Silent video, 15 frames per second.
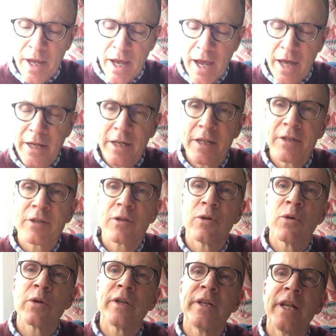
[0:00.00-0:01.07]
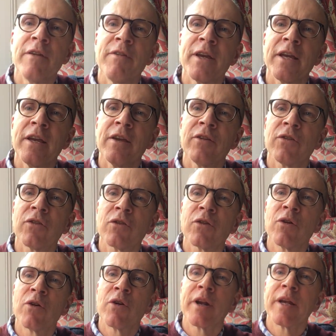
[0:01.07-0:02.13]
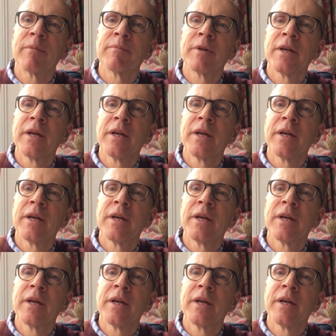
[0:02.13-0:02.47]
And it is called Living His Story.